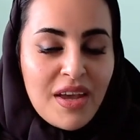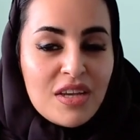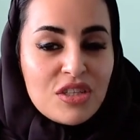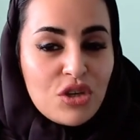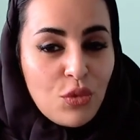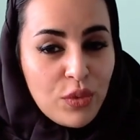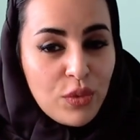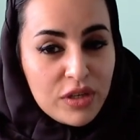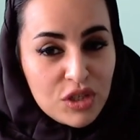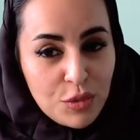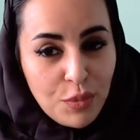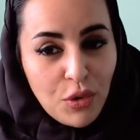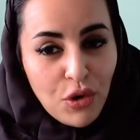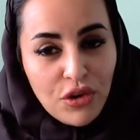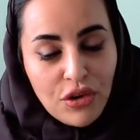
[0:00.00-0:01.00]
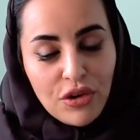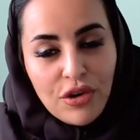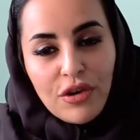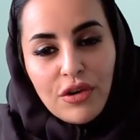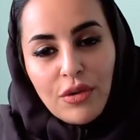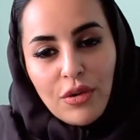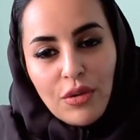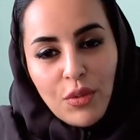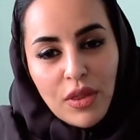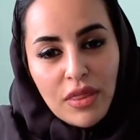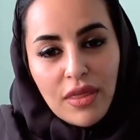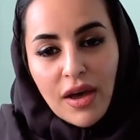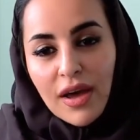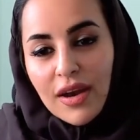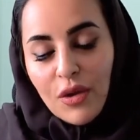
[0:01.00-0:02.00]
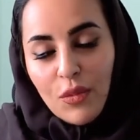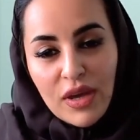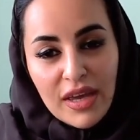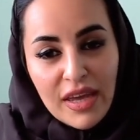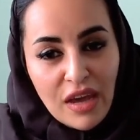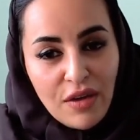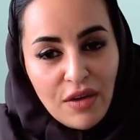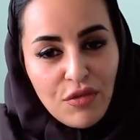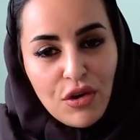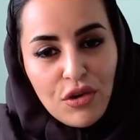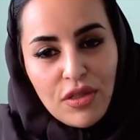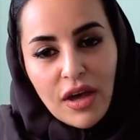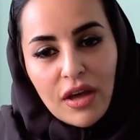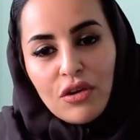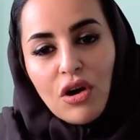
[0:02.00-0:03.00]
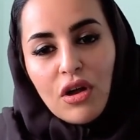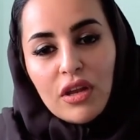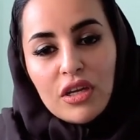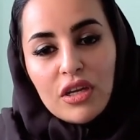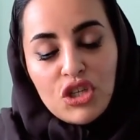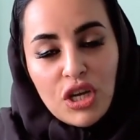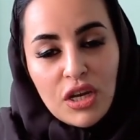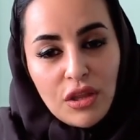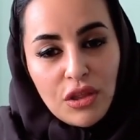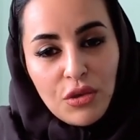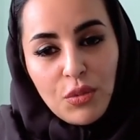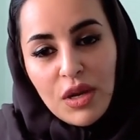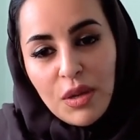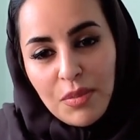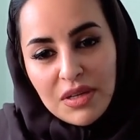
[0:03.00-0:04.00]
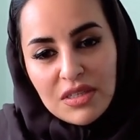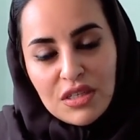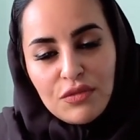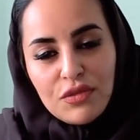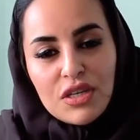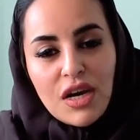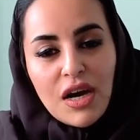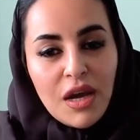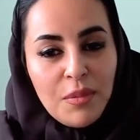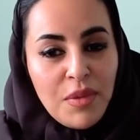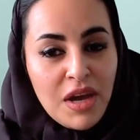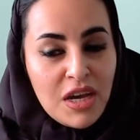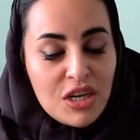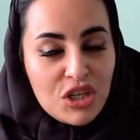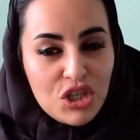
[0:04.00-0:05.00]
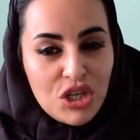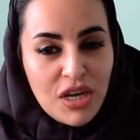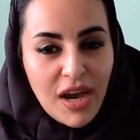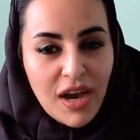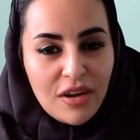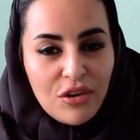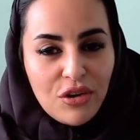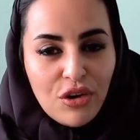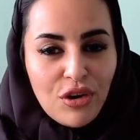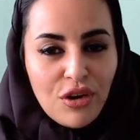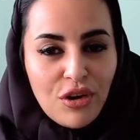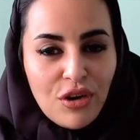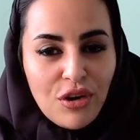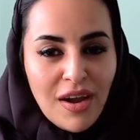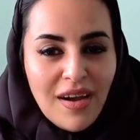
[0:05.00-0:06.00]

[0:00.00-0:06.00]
So we supported her with that, and we gave her that knowledge. In 3 months of time, she had her